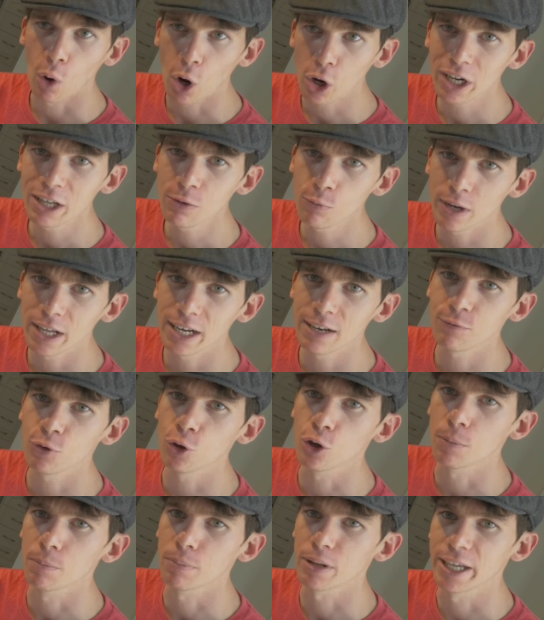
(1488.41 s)
only win if
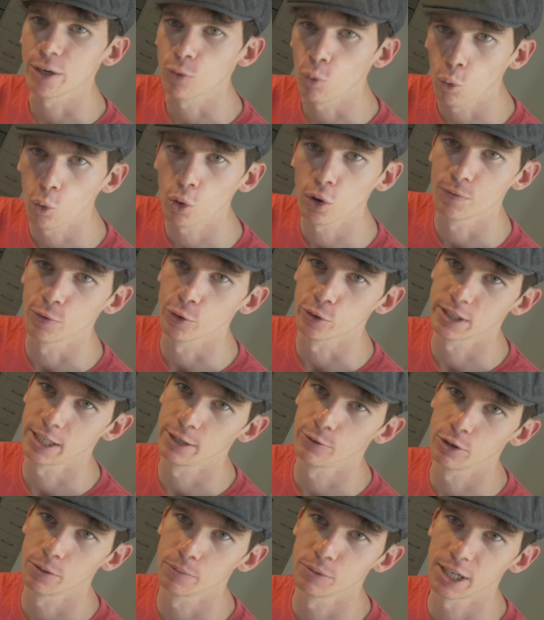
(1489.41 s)
you complete all of your
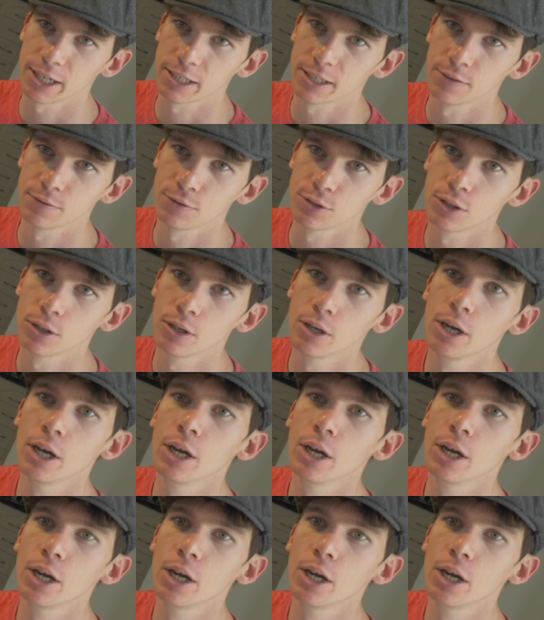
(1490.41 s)
secret objectives.